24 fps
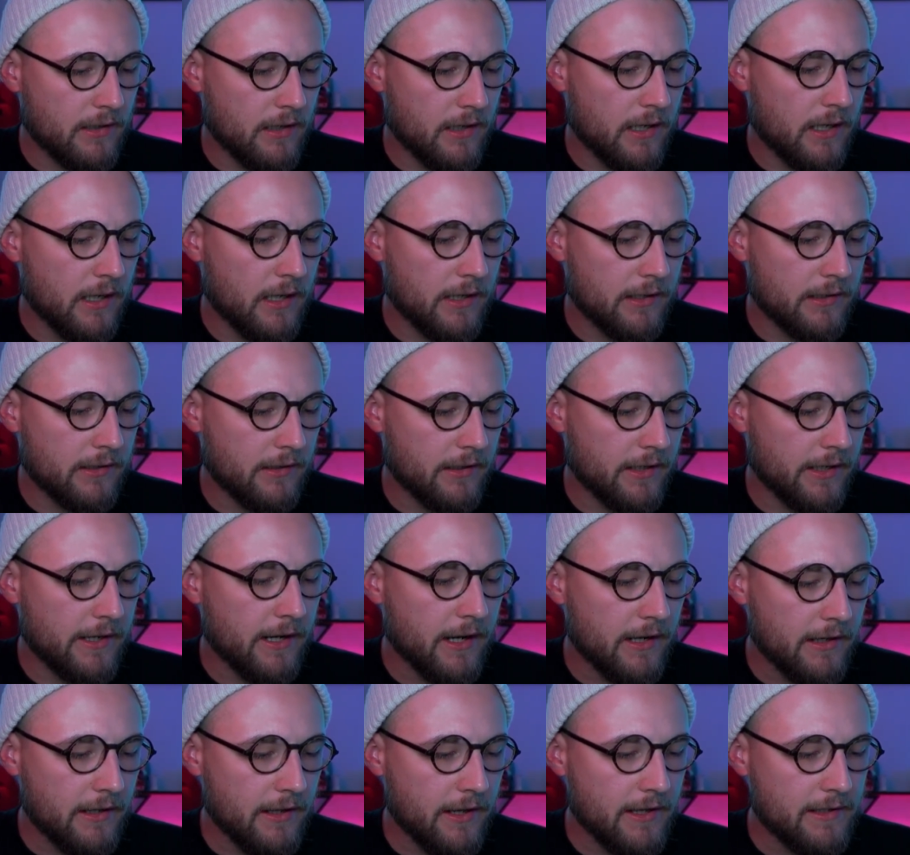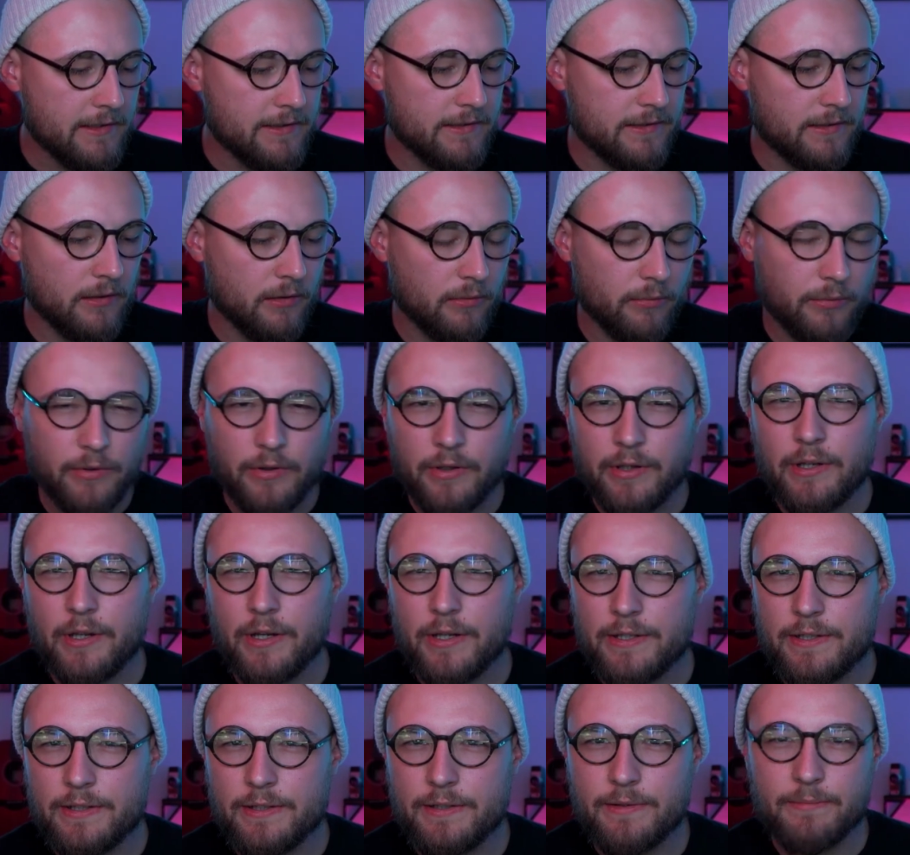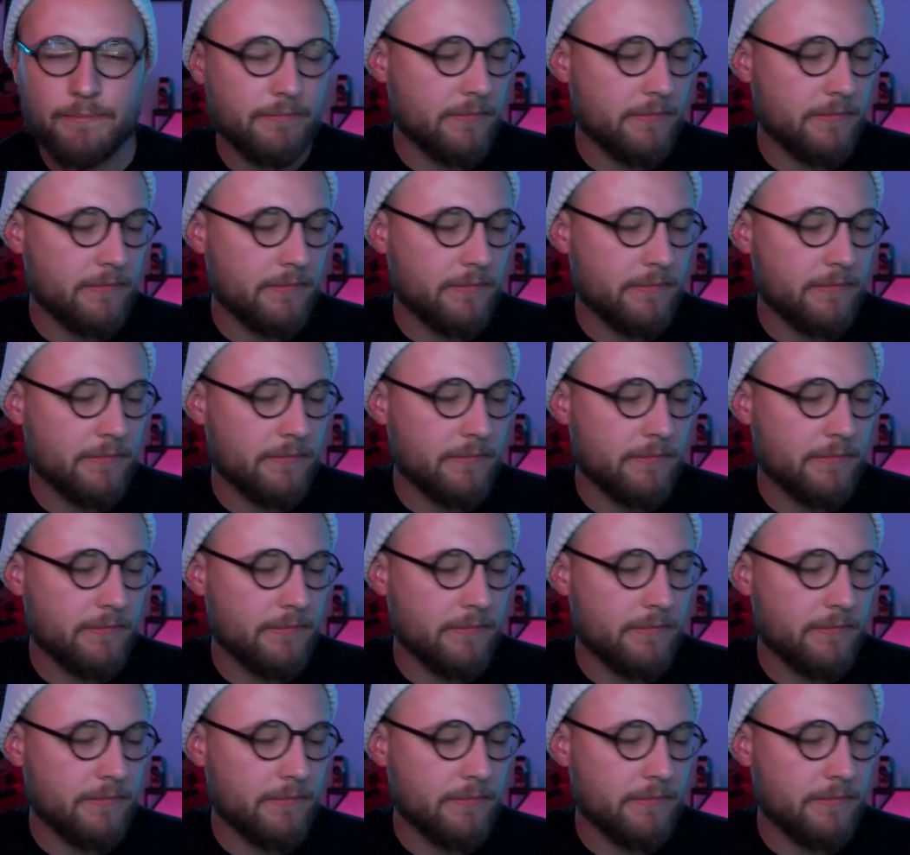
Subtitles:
it kind of has a really nice